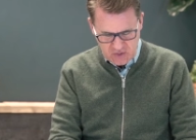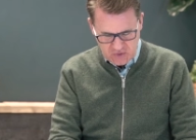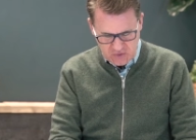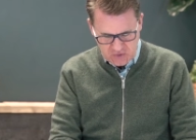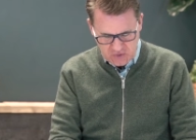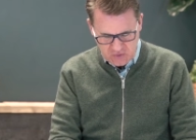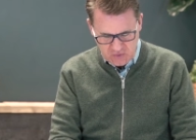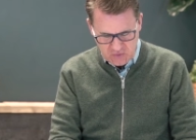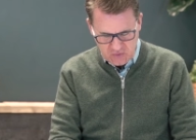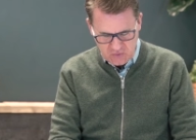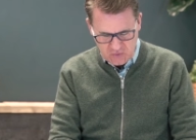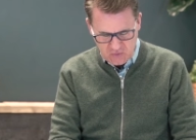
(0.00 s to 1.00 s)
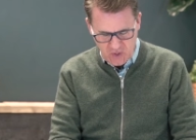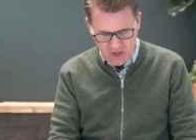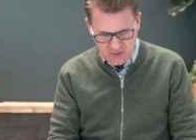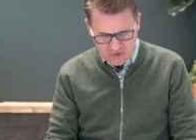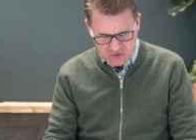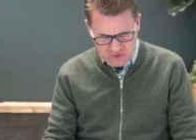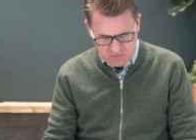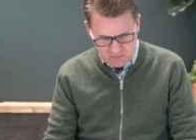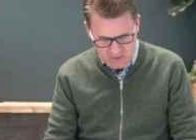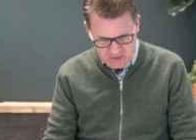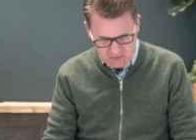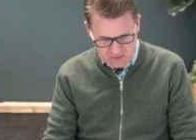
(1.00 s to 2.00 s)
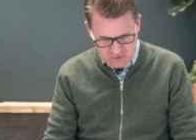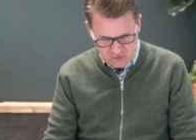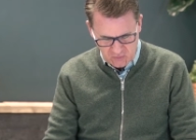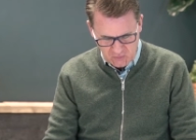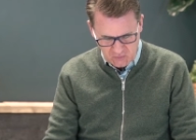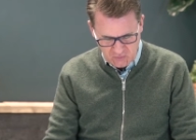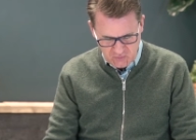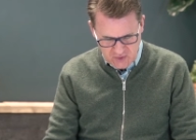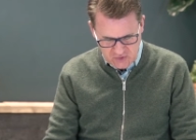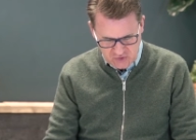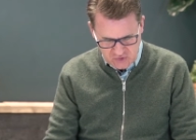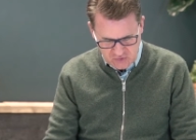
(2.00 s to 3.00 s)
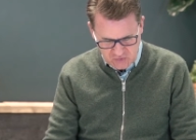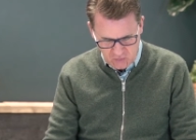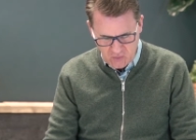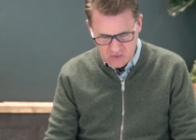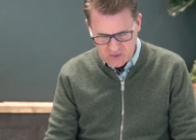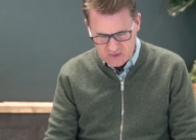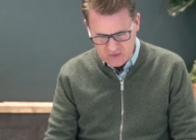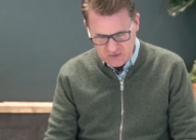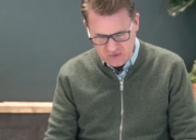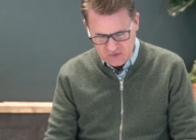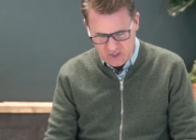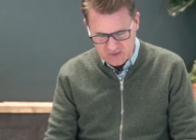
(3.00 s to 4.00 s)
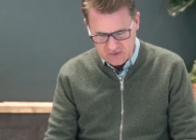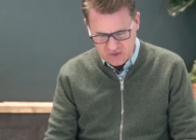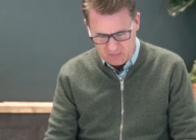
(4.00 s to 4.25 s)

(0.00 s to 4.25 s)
you who are spiritual, restore such a